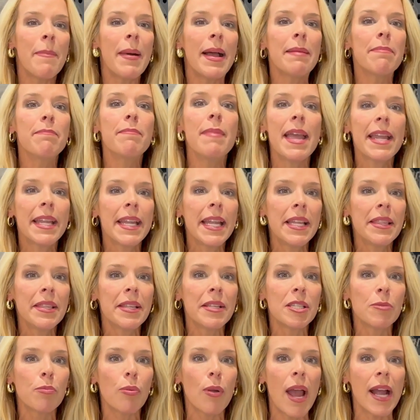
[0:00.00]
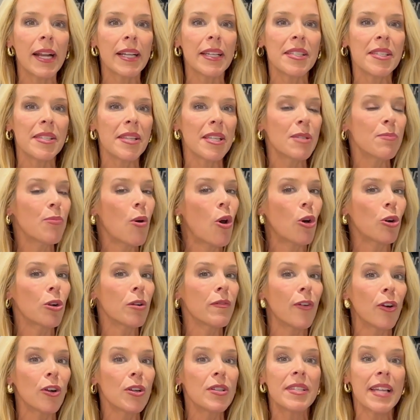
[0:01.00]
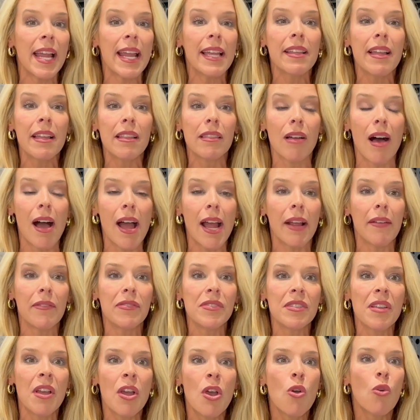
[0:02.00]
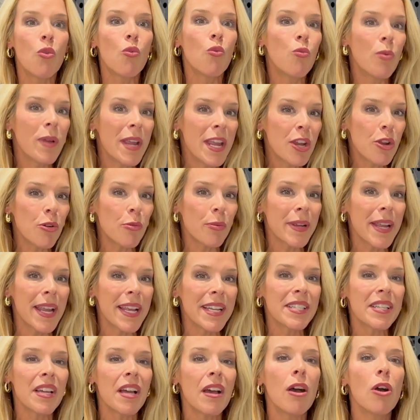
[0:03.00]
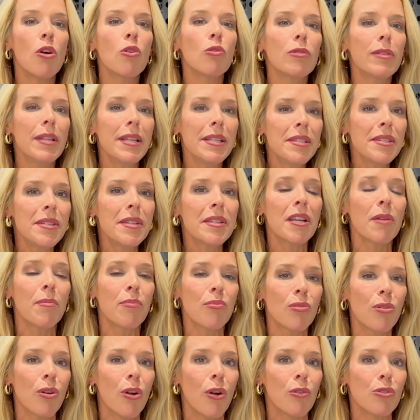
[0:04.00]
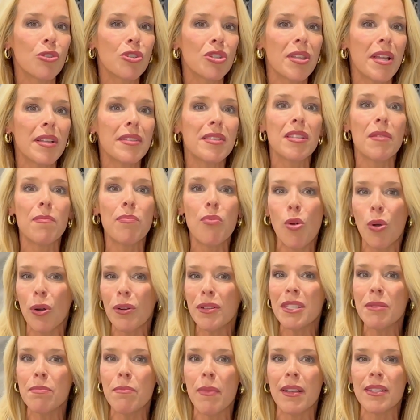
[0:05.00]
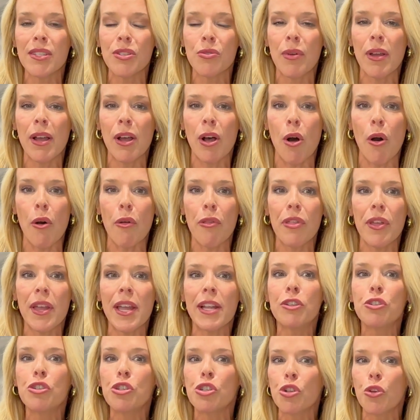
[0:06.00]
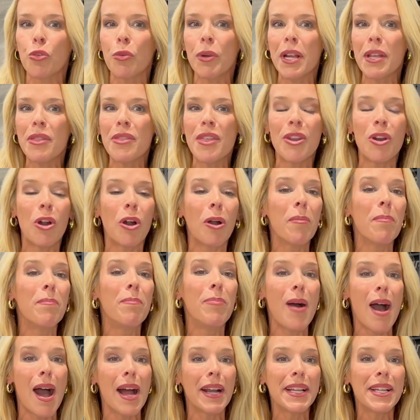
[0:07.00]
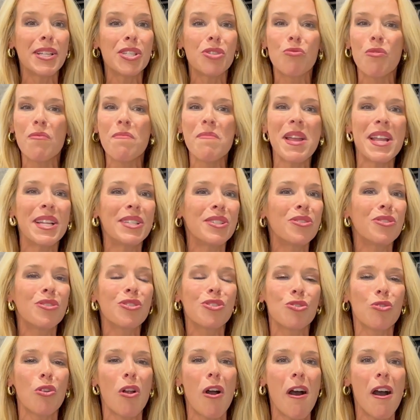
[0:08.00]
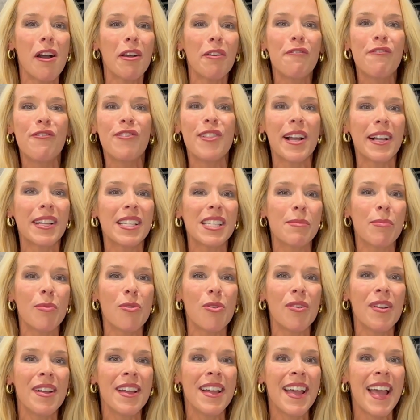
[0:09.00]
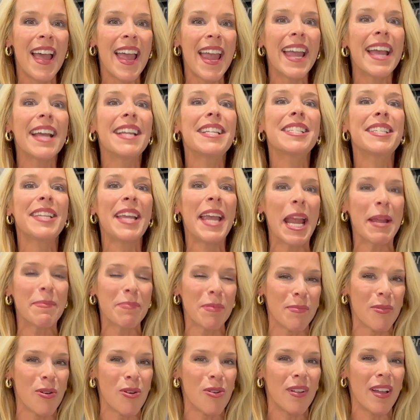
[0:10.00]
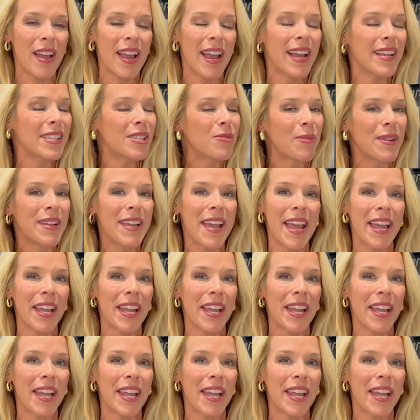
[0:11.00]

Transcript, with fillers: By making these practices part of our daily lives, we create a holistic approach that supports muscle health, ensuring that our bodies remain strong, flexible, and capable as we